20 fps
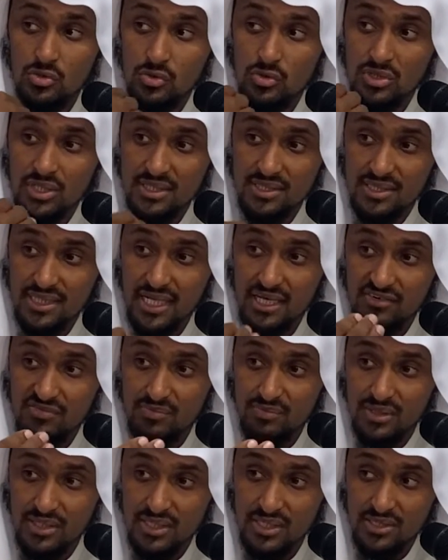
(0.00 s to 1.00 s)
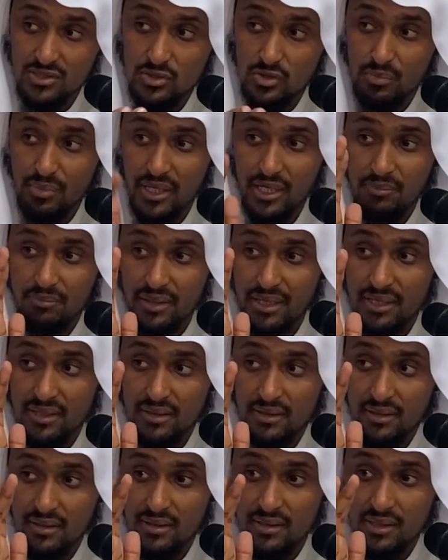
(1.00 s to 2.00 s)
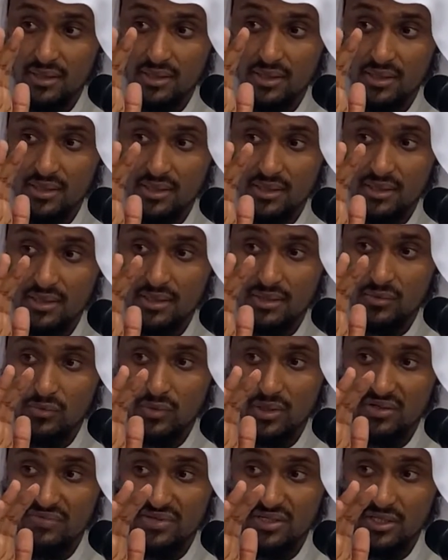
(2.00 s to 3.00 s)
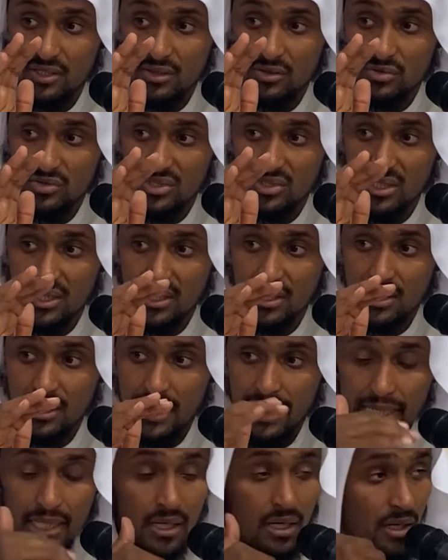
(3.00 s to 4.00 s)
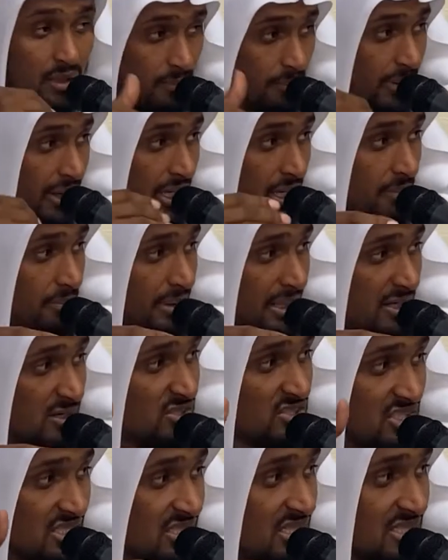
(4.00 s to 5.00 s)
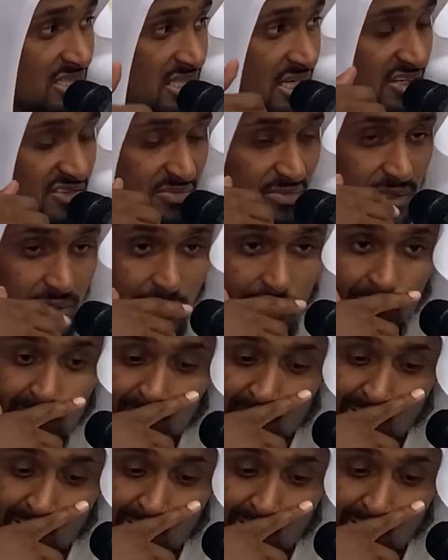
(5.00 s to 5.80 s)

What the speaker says: who doesn't have money to pay back whatever he owes. He can't pay it back because he doesn't have money.